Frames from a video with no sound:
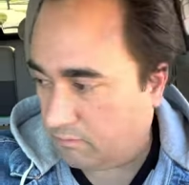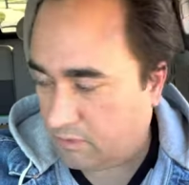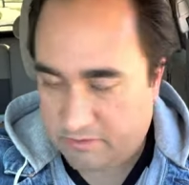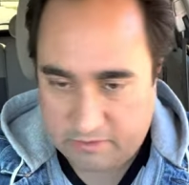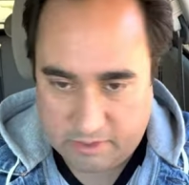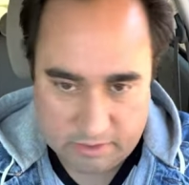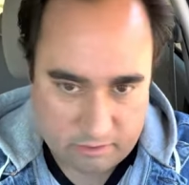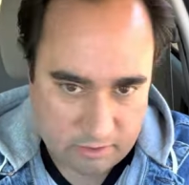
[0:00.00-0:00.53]

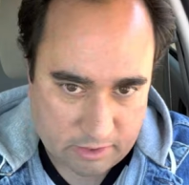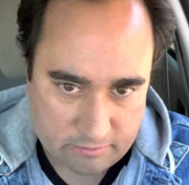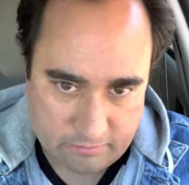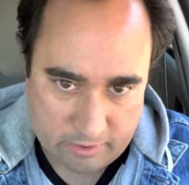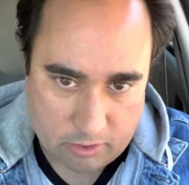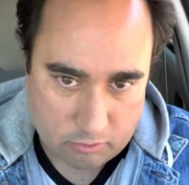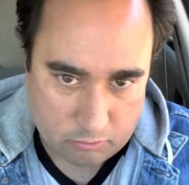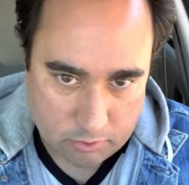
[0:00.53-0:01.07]
fight credit
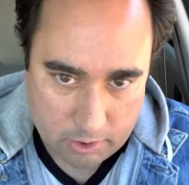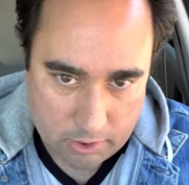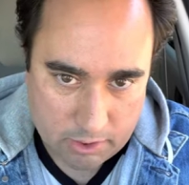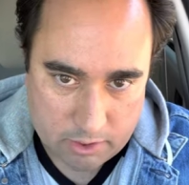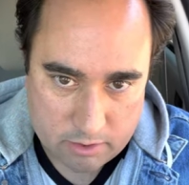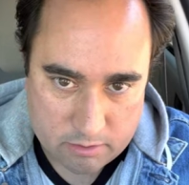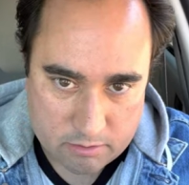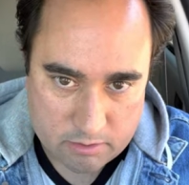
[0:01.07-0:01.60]
fee
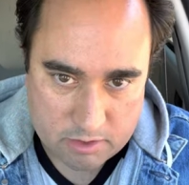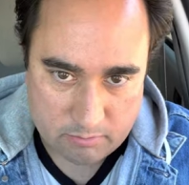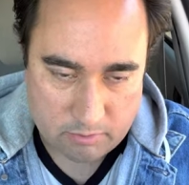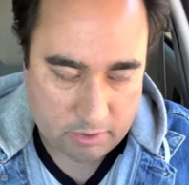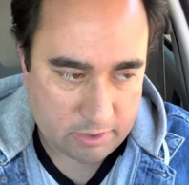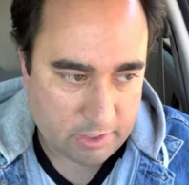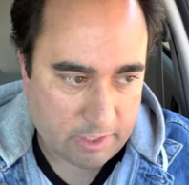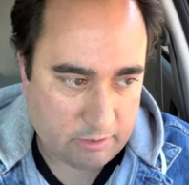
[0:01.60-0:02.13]
already,
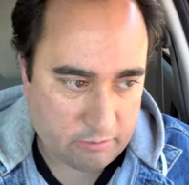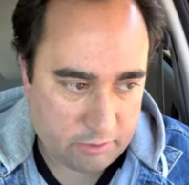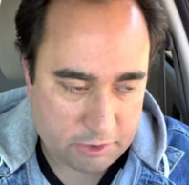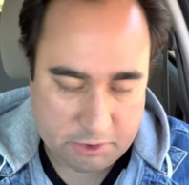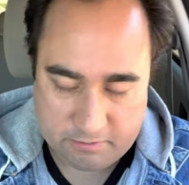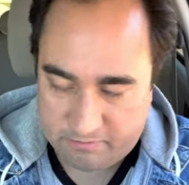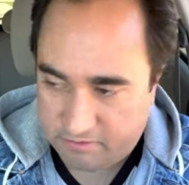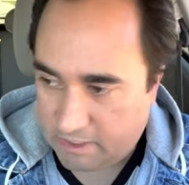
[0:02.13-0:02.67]
someone that in
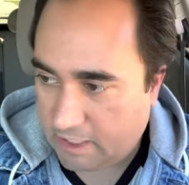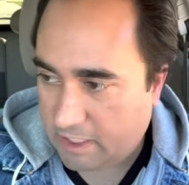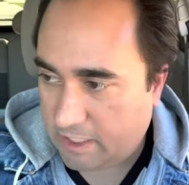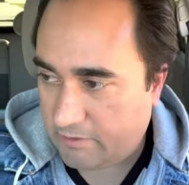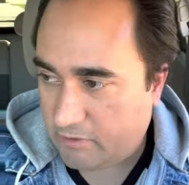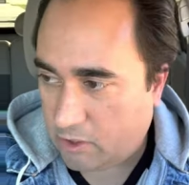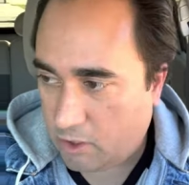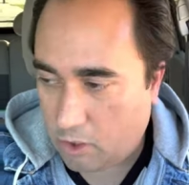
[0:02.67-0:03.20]
Region
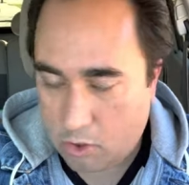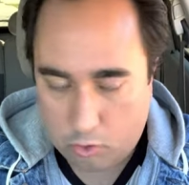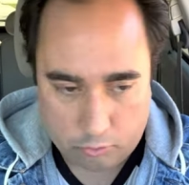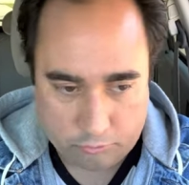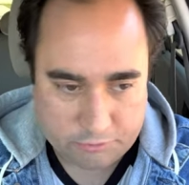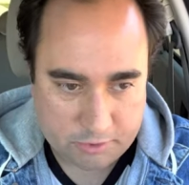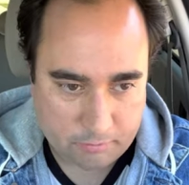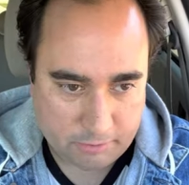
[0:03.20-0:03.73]
5, or
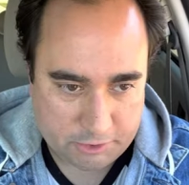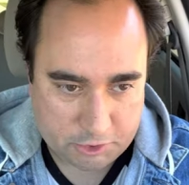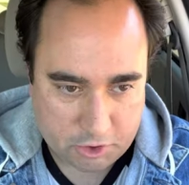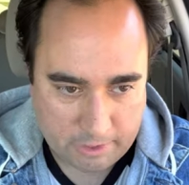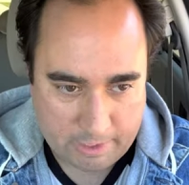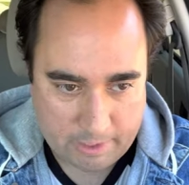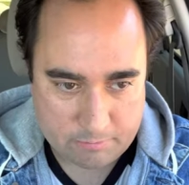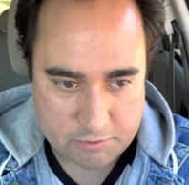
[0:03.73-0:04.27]
if somebody's
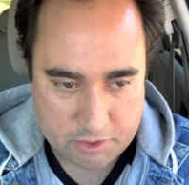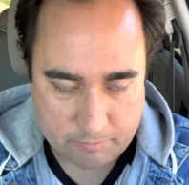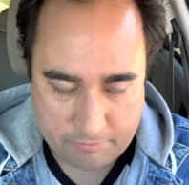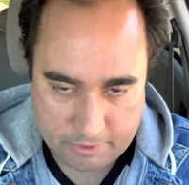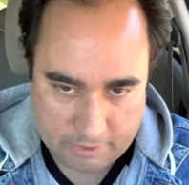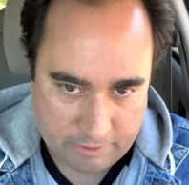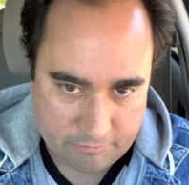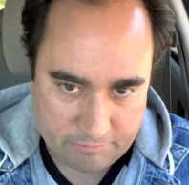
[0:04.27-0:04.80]
claimed
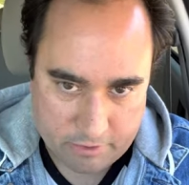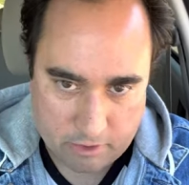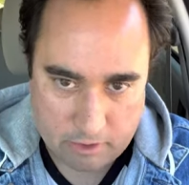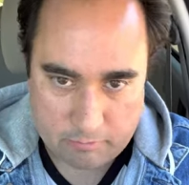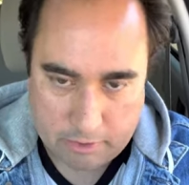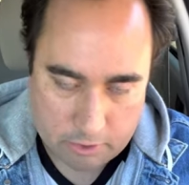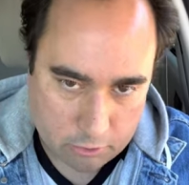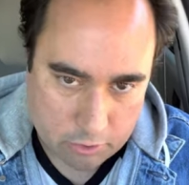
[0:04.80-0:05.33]
something I've done,
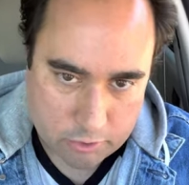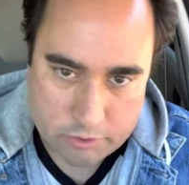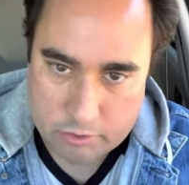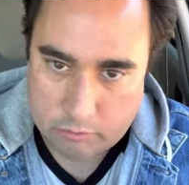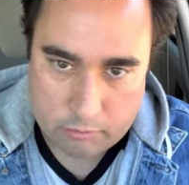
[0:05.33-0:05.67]
my looks or